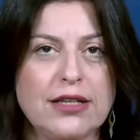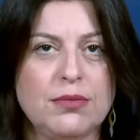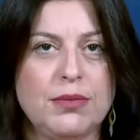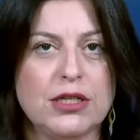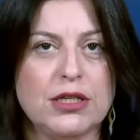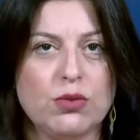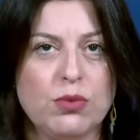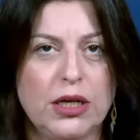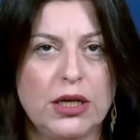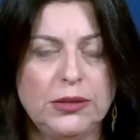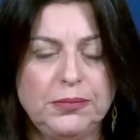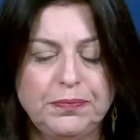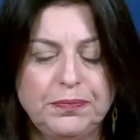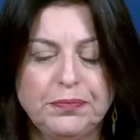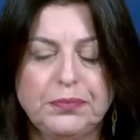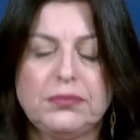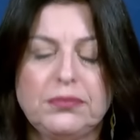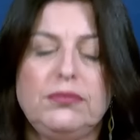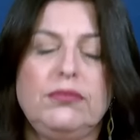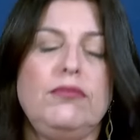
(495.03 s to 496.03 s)
me as well
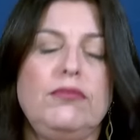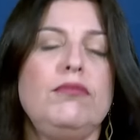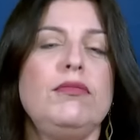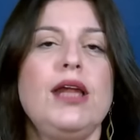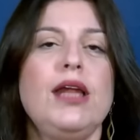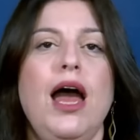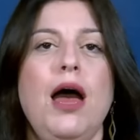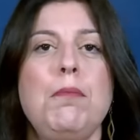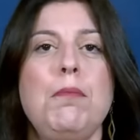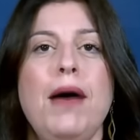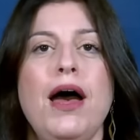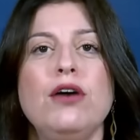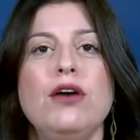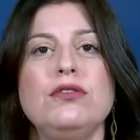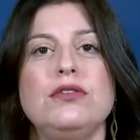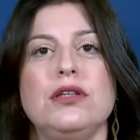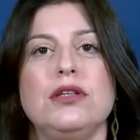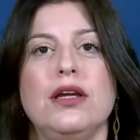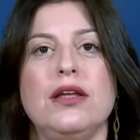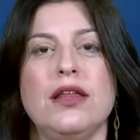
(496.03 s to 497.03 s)
about